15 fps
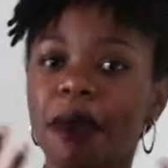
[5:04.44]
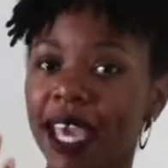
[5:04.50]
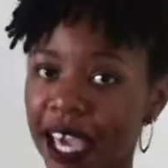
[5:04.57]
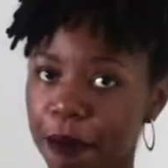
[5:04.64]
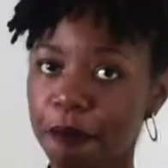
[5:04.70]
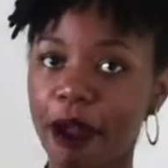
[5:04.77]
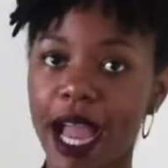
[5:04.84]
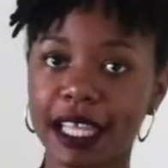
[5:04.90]
make
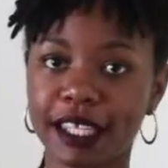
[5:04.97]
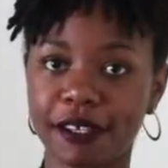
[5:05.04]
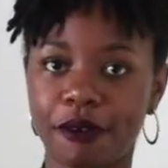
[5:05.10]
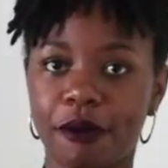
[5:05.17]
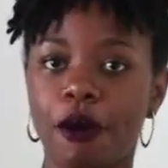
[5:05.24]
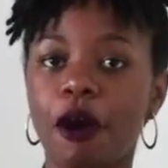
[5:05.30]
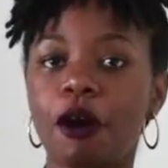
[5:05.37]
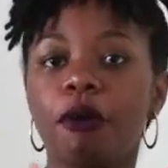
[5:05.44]
it
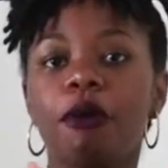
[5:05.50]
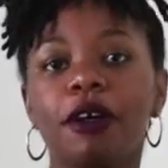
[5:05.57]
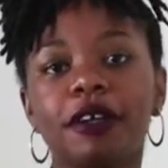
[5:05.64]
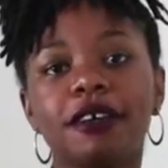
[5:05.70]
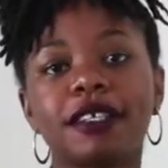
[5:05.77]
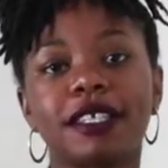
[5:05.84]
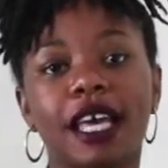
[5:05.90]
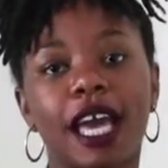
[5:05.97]
practical. Well,
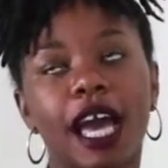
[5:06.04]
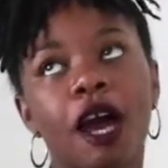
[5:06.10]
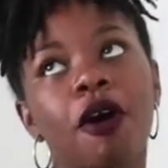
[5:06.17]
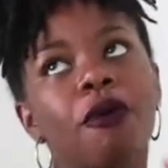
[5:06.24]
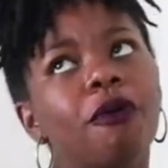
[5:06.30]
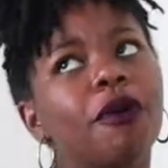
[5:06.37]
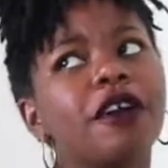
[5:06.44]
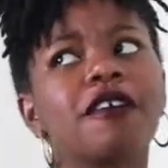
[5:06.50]
you're
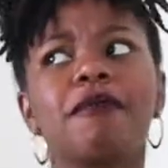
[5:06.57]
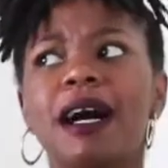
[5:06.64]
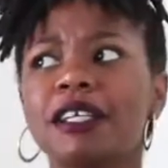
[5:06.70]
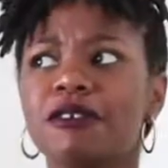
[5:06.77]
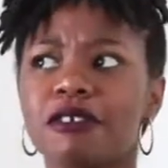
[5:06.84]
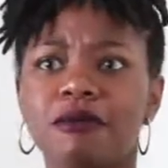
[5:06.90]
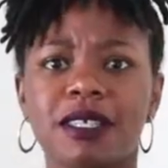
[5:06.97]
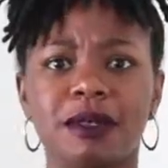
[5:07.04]
saying, what if my
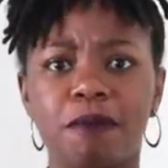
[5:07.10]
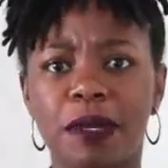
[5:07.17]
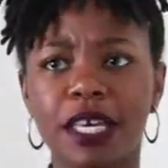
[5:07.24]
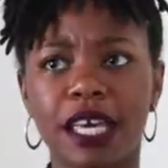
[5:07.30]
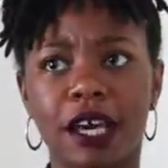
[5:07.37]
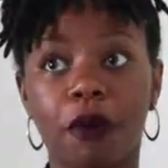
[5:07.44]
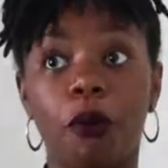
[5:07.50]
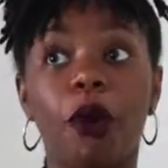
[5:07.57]
dream is big?